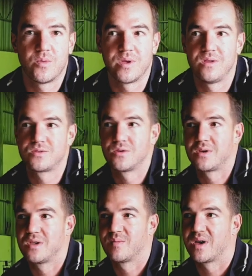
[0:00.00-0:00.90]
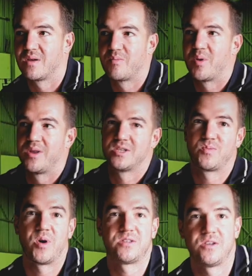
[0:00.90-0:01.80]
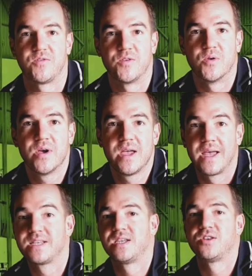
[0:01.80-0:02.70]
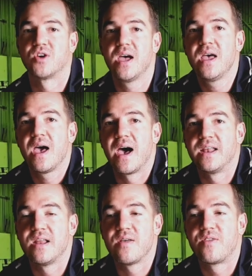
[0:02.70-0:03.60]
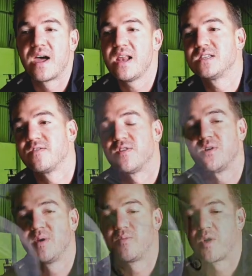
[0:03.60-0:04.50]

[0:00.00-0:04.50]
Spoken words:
when you're talking about a polyaspartic floor, etc. And that is a very big